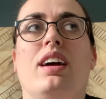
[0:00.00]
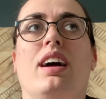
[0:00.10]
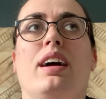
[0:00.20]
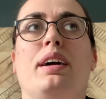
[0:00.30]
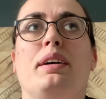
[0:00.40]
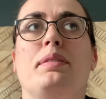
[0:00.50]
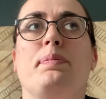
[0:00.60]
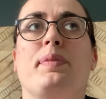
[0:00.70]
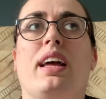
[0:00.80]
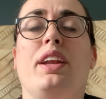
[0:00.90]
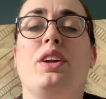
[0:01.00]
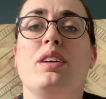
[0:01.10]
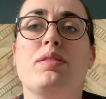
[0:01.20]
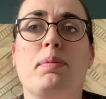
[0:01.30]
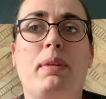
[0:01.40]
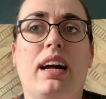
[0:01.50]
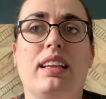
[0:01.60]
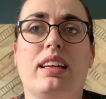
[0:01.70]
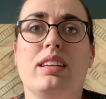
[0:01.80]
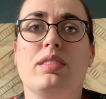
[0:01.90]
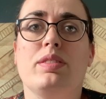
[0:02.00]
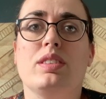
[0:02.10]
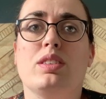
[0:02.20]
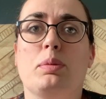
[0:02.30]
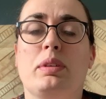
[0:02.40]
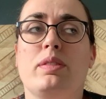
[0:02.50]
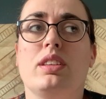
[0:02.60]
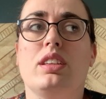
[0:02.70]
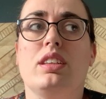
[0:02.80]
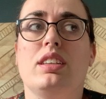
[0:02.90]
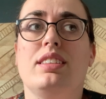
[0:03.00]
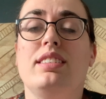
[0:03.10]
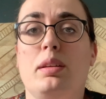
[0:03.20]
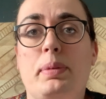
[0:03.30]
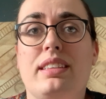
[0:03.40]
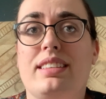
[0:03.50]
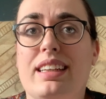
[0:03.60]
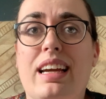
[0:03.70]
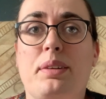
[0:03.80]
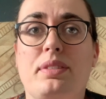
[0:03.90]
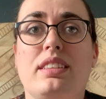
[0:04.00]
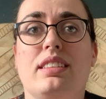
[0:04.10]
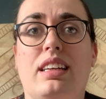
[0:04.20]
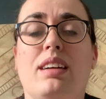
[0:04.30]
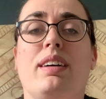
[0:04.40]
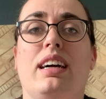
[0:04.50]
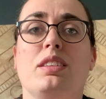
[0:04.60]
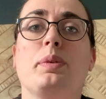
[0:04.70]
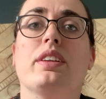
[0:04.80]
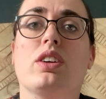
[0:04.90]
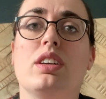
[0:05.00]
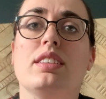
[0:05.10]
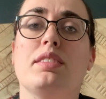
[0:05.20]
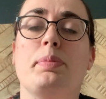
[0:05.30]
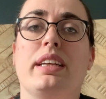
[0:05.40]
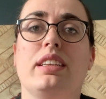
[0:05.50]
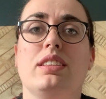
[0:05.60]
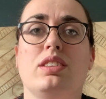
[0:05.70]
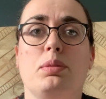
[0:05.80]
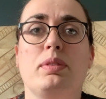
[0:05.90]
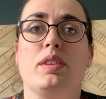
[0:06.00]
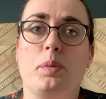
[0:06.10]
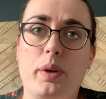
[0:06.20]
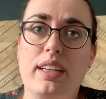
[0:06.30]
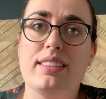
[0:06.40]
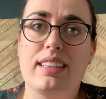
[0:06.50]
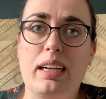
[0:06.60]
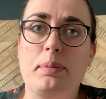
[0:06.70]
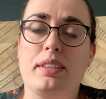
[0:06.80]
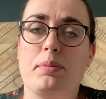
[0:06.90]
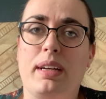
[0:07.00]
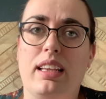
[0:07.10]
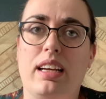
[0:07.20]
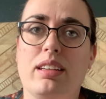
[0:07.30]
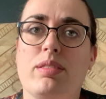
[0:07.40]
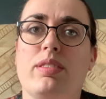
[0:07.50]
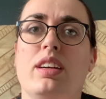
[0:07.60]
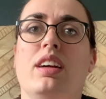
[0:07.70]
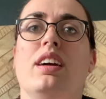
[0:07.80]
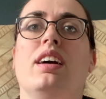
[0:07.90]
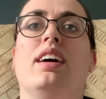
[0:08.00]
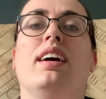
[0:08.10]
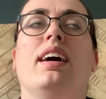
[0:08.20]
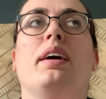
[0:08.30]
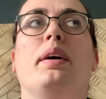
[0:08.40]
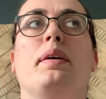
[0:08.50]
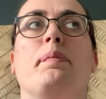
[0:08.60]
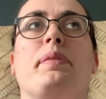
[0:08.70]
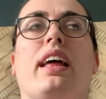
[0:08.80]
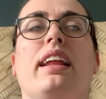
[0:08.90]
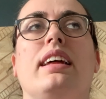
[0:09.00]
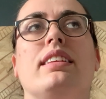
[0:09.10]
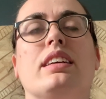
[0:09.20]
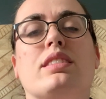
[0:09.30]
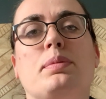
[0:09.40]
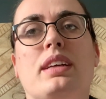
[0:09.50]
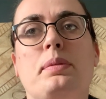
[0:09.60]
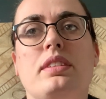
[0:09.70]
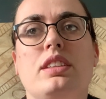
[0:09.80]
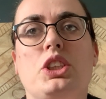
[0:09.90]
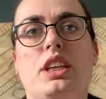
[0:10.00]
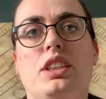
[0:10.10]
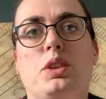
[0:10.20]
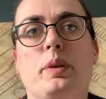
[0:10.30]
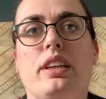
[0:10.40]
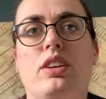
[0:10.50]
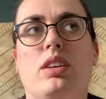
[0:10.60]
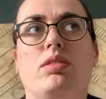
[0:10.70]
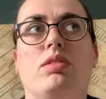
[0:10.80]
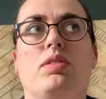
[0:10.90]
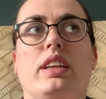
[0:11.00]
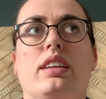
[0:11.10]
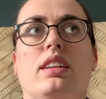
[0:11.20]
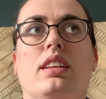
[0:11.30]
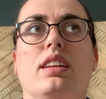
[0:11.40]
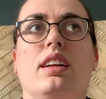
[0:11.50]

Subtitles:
I know from my life, some of the deepest encounters I've had with God have been in some of the worst times of my life. And I think sometimes in the church, we can often feel